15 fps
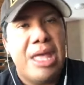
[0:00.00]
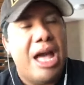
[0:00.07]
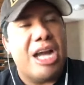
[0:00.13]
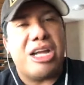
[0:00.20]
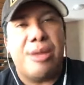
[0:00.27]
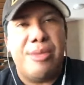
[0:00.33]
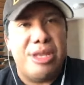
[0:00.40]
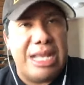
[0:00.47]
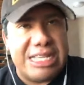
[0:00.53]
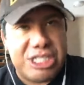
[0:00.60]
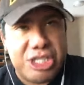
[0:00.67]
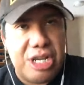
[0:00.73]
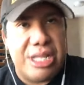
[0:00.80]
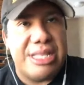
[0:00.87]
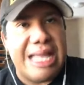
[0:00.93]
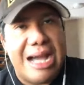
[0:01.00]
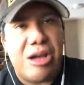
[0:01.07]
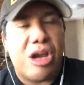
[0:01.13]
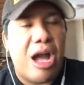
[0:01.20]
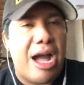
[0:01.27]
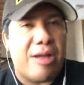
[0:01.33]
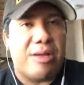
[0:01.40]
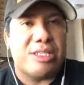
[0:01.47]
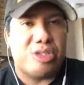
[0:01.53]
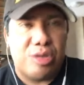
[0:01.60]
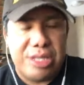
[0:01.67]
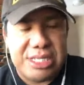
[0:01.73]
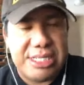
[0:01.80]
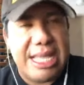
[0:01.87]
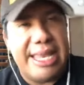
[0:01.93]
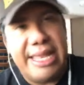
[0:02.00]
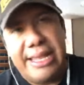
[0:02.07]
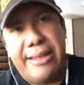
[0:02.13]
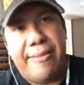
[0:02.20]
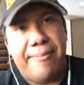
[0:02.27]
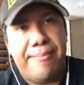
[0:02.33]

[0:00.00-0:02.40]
How come you're not shutting down Congress or the Senate?